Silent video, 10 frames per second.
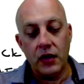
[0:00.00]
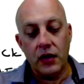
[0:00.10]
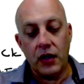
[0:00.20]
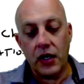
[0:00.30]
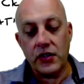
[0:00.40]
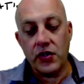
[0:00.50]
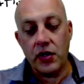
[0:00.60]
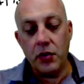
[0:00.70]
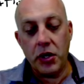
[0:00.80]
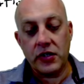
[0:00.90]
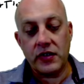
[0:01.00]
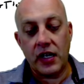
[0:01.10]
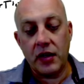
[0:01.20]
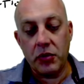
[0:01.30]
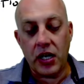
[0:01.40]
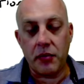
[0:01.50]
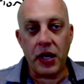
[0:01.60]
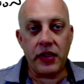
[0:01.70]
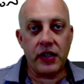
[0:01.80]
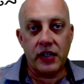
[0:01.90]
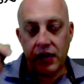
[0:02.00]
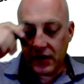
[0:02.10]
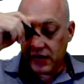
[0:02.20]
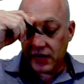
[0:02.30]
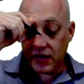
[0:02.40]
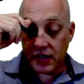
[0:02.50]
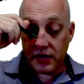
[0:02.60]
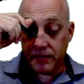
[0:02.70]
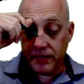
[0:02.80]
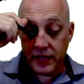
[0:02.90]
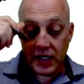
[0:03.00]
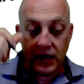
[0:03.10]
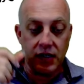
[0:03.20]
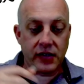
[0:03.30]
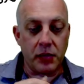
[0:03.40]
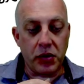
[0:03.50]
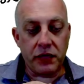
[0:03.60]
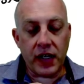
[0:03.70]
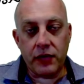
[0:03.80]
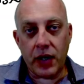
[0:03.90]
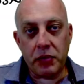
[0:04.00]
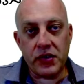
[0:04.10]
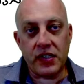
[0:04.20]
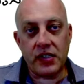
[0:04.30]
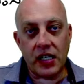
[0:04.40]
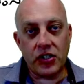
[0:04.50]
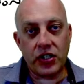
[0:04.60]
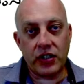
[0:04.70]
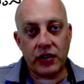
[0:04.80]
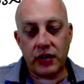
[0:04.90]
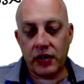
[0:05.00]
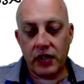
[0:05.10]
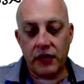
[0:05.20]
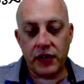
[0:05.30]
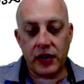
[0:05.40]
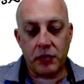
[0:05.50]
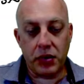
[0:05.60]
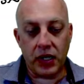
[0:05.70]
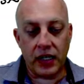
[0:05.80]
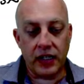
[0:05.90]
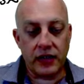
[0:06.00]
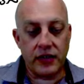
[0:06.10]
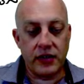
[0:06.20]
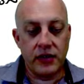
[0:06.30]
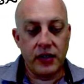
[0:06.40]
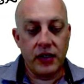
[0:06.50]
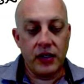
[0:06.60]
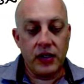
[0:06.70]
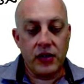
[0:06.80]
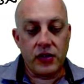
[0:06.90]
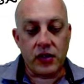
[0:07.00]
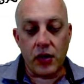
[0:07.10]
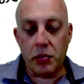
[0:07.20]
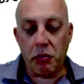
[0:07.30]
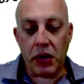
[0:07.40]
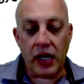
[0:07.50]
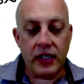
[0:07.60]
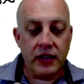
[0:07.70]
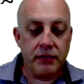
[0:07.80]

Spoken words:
All right, so the Numark sliding block method is a simplified representation of a compliant slope body.